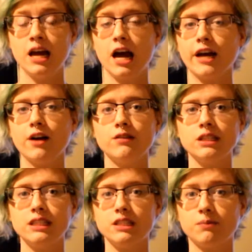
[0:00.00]
I got
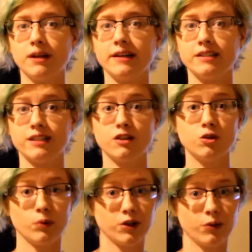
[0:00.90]
really into playing
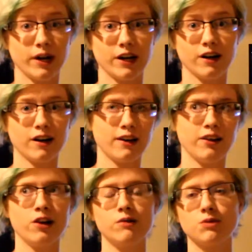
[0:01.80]
Zelda Wind Waker, and
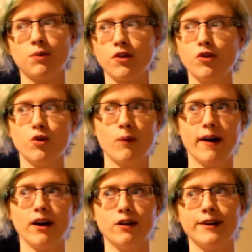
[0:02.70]
then it was Breath of the
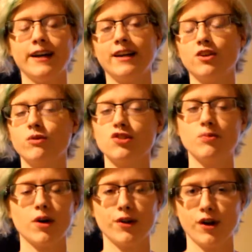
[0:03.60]
Wild, and there were
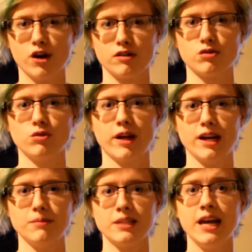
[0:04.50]
some other console
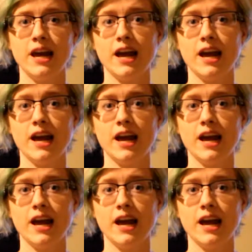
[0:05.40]
games,